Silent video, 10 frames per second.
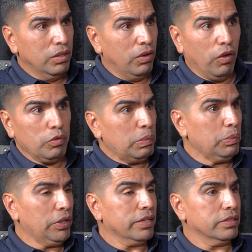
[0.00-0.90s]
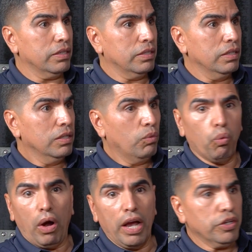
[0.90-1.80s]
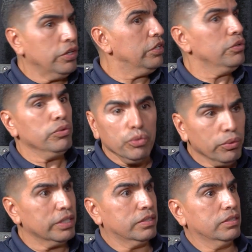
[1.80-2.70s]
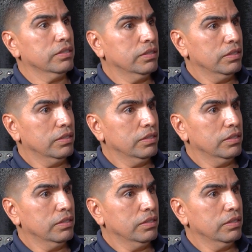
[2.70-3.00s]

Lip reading: Other people does it. Why can you do it?